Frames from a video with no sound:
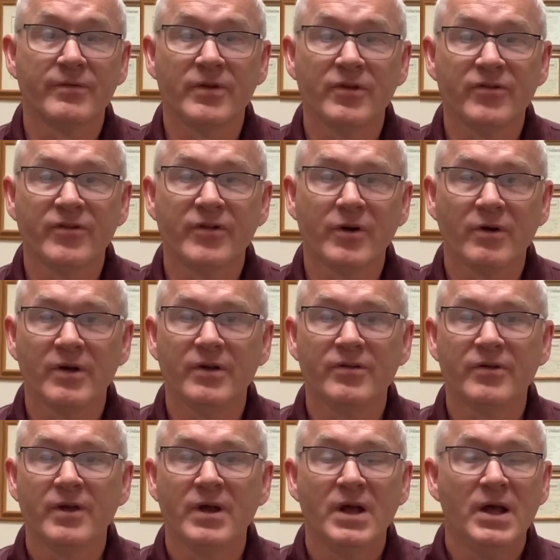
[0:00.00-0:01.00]
of this
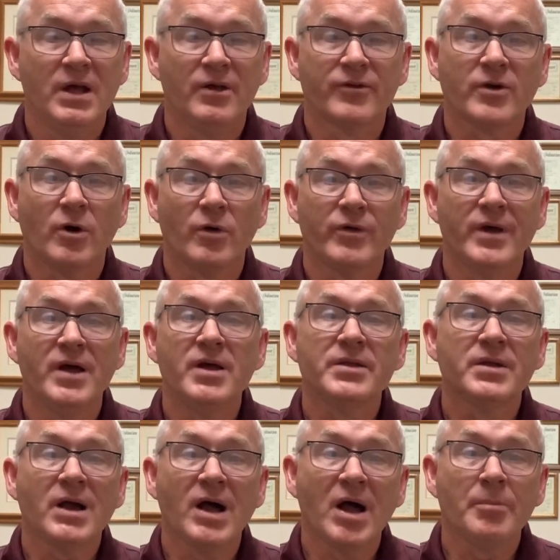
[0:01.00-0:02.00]
series. It's called
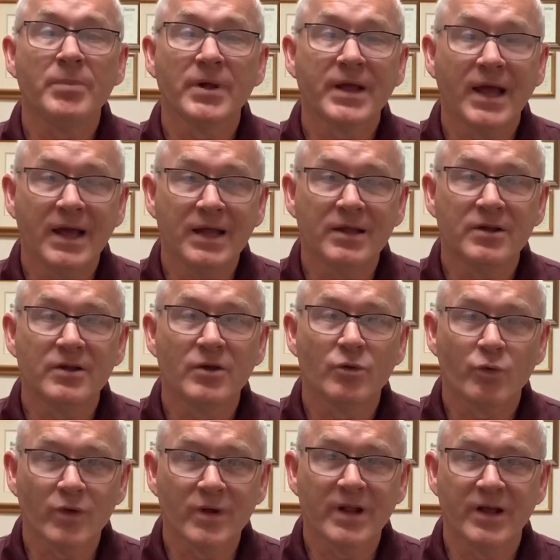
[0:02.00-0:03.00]
Uncomplicated
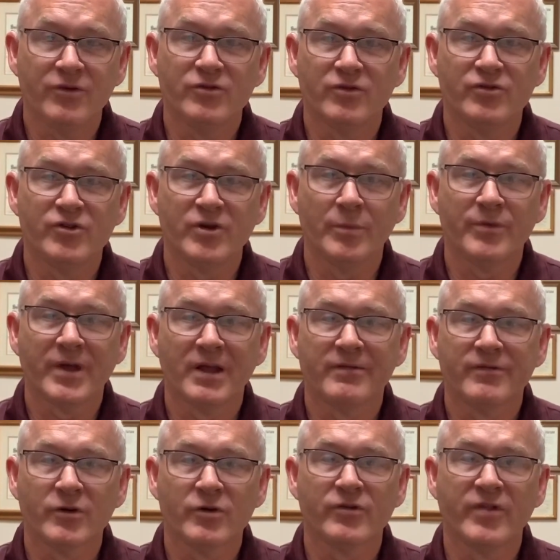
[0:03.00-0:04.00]
Relationships out
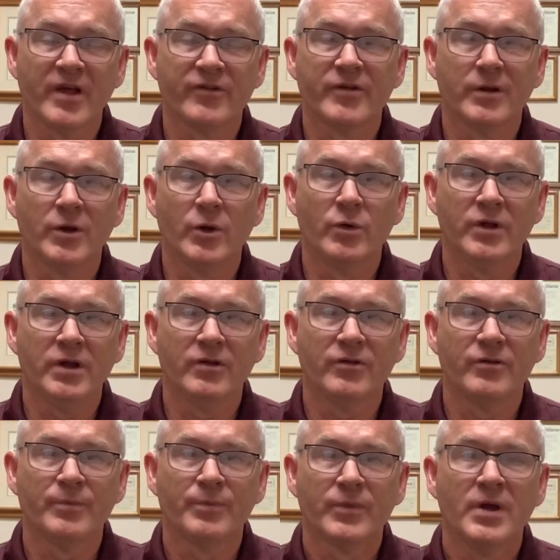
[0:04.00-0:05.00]
of 1
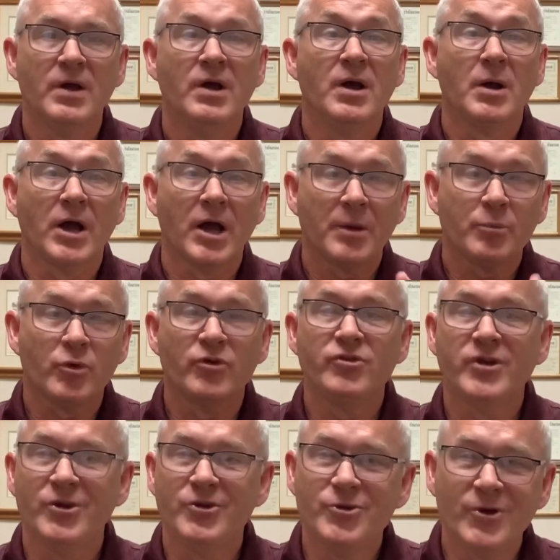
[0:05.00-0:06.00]
Thessalonians. I
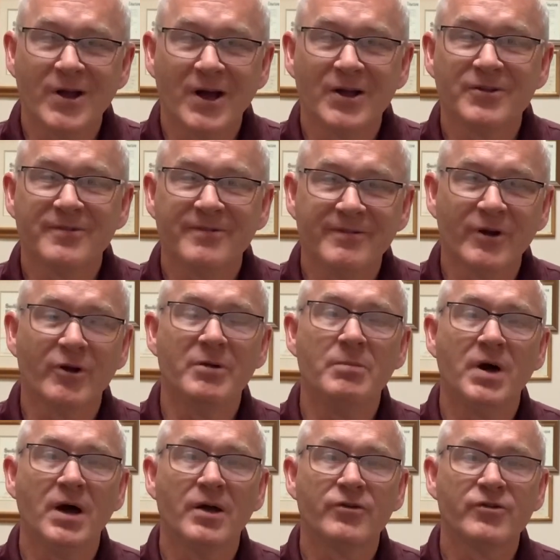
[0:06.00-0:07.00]
appreciate you guys very
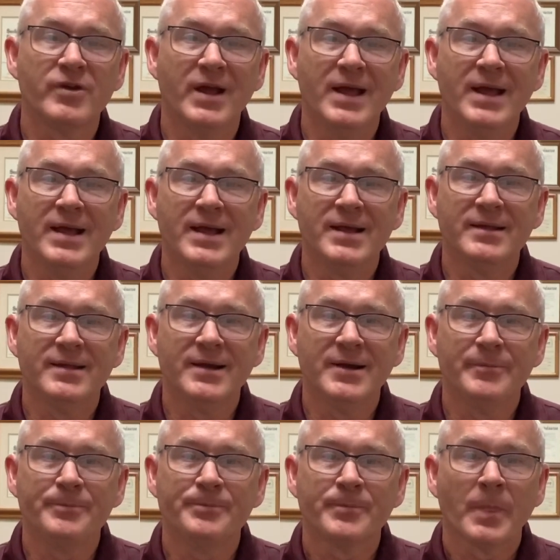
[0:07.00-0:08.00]
much. And
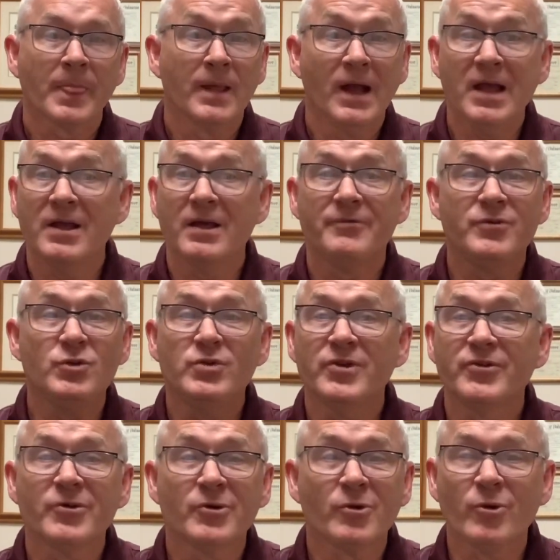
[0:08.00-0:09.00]
hey, if you
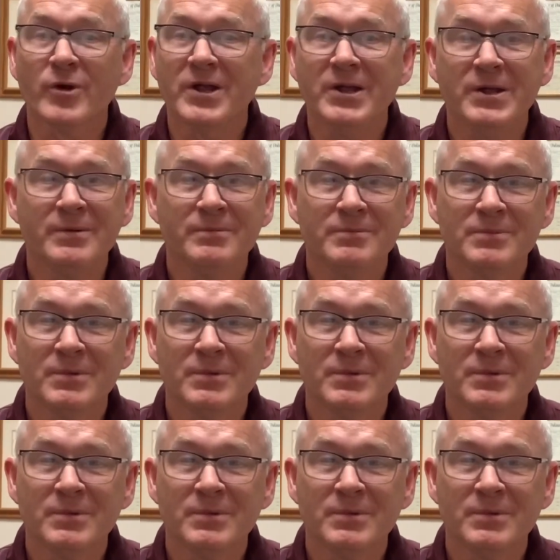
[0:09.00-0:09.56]
disagree